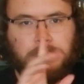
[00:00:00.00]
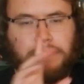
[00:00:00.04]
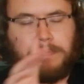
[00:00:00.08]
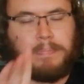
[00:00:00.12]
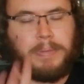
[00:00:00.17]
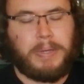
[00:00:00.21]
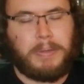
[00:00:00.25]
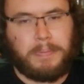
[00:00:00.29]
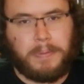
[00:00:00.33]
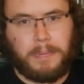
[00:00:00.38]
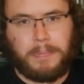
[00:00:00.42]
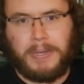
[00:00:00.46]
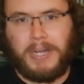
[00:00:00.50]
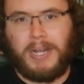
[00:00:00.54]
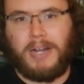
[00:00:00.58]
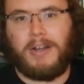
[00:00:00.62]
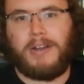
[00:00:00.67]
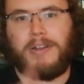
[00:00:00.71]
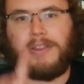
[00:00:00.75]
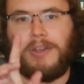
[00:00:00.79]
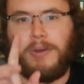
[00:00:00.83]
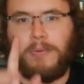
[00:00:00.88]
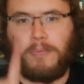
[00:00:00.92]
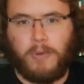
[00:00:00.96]
be
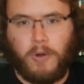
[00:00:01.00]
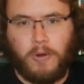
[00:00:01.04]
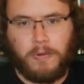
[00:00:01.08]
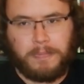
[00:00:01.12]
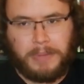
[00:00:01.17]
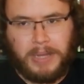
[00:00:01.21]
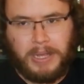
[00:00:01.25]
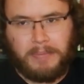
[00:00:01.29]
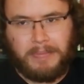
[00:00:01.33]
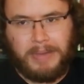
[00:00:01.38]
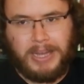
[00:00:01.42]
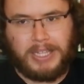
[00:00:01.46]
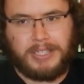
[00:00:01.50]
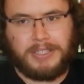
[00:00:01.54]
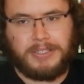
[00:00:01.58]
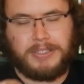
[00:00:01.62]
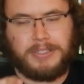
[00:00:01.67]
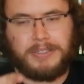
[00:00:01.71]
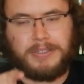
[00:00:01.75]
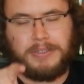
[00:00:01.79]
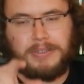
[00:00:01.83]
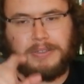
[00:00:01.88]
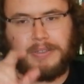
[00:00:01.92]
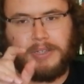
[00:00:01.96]
prepared. There won't be a
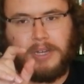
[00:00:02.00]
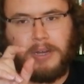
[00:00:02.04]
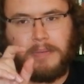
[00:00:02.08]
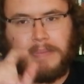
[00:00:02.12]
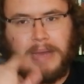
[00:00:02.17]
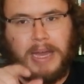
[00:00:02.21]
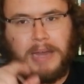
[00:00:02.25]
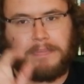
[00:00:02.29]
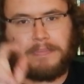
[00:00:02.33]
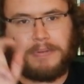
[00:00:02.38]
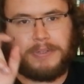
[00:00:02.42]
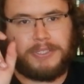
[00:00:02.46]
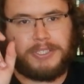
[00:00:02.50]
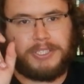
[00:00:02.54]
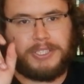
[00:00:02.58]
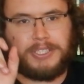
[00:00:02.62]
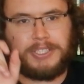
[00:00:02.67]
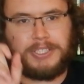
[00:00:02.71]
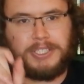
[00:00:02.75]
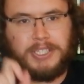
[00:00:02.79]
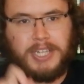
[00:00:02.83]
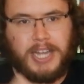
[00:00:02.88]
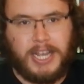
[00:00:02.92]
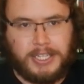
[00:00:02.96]
Matt
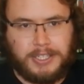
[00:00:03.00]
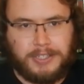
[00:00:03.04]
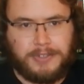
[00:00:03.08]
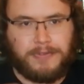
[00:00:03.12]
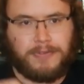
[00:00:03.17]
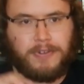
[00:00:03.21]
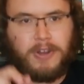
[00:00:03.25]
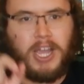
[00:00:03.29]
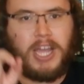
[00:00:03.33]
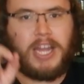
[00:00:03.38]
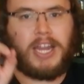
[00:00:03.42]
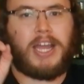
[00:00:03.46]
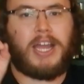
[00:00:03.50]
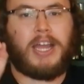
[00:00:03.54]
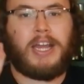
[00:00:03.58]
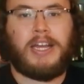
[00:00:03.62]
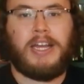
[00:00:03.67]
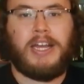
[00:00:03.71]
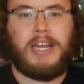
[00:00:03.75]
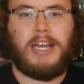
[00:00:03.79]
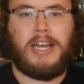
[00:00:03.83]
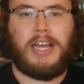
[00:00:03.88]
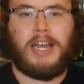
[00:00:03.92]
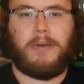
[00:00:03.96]
Presents next Friday.
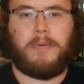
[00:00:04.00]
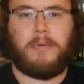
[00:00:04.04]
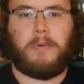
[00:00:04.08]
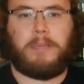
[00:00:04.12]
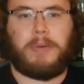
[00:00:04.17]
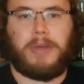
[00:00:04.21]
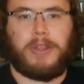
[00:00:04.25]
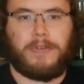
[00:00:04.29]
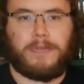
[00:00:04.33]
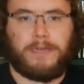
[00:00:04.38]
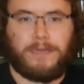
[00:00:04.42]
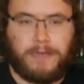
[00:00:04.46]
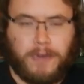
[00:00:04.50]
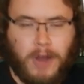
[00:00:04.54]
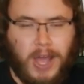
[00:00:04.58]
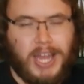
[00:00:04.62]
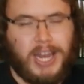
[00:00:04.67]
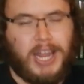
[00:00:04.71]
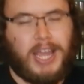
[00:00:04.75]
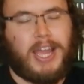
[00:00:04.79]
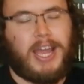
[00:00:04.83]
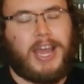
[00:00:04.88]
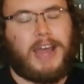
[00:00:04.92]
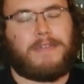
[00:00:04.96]
It will be the
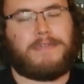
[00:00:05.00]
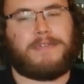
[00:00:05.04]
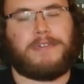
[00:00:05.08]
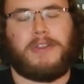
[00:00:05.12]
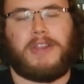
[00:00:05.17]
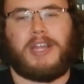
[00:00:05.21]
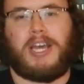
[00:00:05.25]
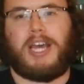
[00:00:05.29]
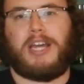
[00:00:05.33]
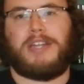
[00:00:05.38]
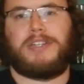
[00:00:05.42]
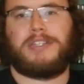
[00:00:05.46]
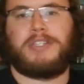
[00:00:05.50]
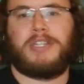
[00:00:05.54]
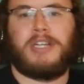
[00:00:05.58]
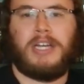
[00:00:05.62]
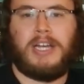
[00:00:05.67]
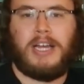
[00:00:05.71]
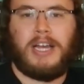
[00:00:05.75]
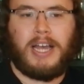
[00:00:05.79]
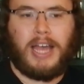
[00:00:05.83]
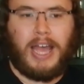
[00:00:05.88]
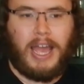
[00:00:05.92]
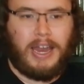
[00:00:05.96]
Friday after that.
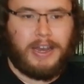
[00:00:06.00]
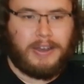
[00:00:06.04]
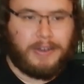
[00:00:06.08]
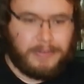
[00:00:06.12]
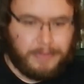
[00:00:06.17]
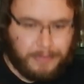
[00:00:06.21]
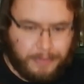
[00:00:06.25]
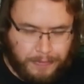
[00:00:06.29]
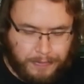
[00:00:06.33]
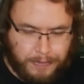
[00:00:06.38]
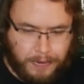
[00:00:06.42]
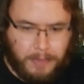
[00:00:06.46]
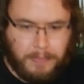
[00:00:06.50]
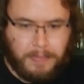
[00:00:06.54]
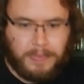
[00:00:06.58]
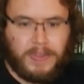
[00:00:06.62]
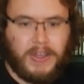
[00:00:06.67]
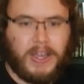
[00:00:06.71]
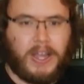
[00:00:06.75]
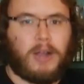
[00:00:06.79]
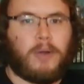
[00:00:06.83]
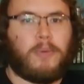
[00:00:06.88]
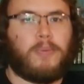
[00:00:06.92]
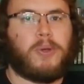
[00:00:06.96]
And from
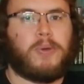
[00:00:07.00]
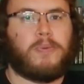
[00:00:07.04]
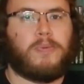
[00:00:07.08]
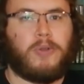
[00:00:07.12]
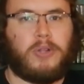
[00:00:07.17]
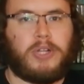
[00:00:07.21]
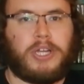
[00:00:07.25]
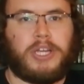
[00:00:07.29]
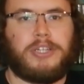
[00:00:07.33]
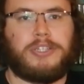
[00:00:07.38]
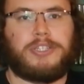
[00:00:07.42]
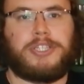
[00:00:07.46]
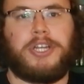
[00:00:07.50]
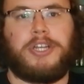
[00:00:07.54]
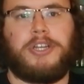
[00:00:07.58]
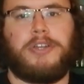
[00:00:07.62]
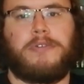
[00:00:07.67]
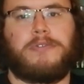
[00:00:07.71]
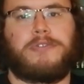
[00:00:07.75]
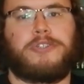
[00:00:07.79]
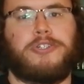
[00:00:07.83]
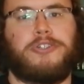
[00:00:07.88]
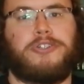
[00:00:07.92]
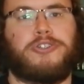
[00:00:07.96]
there, we will
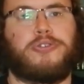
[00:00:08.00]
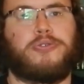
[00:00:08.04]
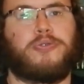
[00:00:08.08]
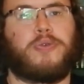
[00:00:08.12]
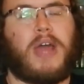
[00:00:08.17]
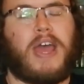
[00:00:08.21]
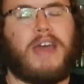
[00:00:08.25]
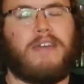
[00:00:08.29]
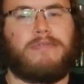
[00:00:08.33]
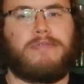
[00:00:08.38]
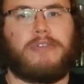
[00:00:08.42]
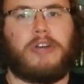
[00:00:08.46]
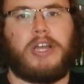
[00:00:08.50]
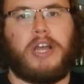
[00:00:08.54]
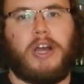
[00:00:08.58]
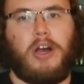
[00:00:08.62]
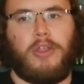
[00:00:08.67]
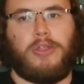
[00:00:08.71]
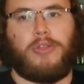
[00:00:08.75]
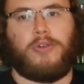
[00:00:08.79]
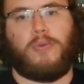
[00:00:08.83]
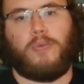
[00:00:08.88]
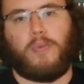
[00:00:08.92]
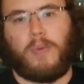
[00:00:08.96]
continue to do every
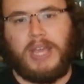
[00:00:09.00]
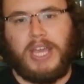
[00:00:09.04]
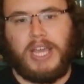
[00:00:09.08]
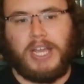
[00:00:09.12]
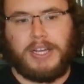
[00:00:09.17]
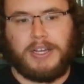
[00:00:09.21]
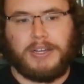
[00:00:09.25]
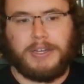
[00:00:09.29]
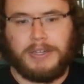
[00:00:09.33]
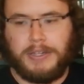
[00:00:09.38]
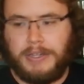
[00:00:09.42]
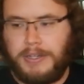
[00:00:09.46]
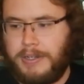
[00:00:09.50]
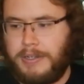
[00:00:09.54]
other week.